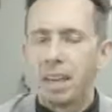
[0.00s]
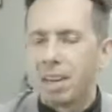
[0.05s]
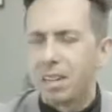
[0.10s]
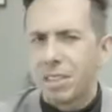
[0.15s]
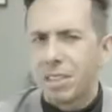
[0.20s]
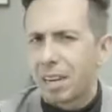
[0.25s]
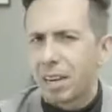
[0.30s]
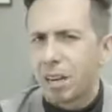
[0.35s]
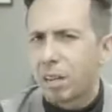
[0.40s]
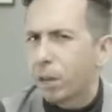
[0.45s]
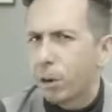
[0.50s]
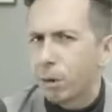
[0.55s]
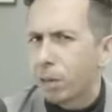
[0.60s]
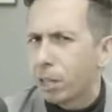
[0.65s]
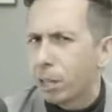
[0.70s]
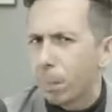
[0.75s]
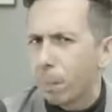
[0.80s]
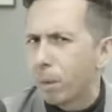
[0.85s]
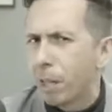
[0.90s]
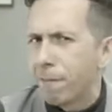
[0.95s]
It's like clearly
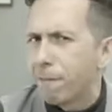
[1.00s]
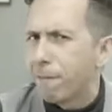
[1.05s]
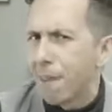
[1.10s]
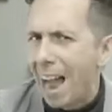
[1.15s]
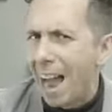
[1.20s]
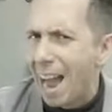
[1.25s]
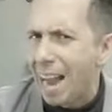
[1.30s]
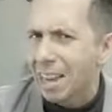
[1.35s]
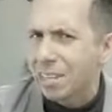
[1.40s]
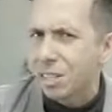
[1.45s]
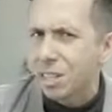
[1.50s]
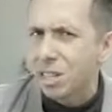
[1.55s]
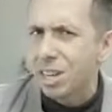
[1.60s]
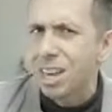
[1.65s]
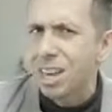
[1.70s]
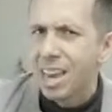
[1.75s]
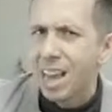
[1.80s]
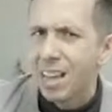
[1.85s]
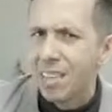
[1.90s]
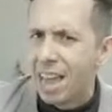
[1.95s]
they're playing fast,
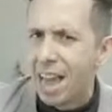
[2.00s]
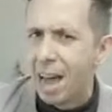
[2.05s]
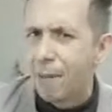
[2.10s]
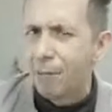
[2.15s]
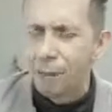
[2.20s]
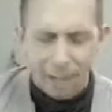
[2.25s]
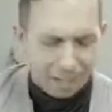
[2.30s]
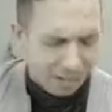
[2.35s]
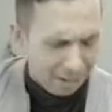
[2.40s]
and they have like,